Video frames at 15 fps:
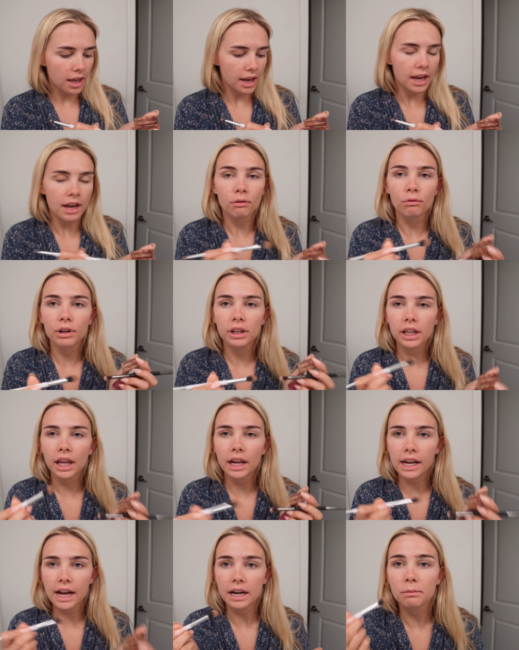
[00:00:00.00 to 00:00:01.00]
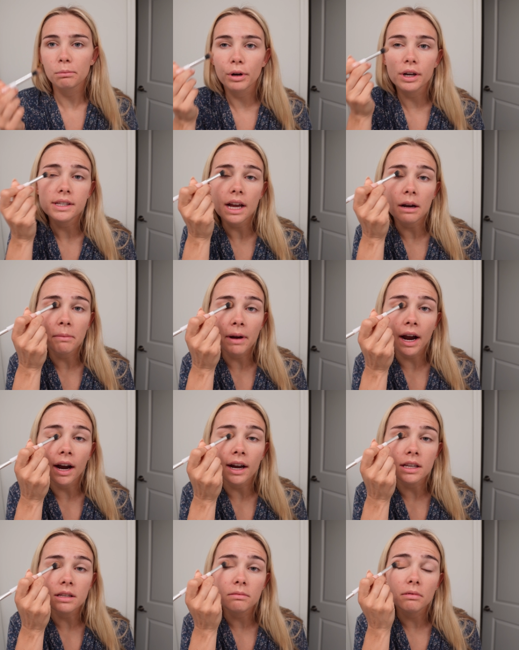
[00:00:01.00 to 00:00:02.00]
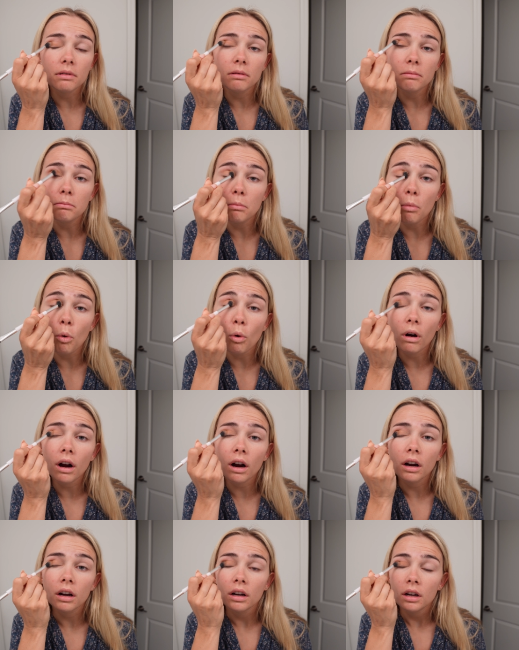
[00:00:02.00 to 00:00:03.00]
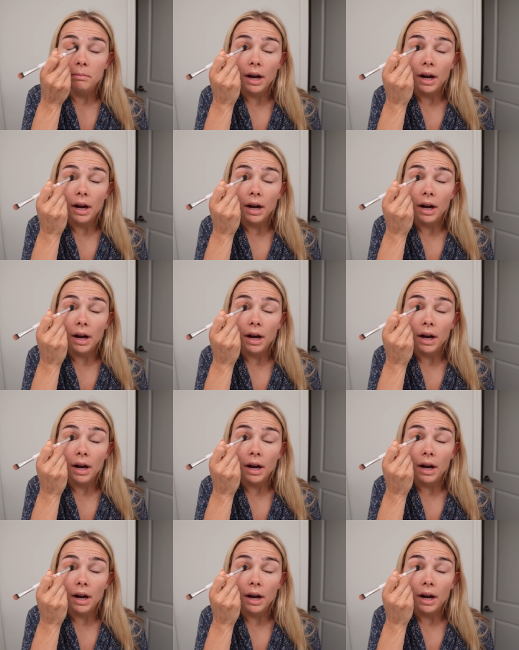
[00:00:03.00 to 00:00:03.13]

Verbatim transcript: it really like kind of brings out my eyes more.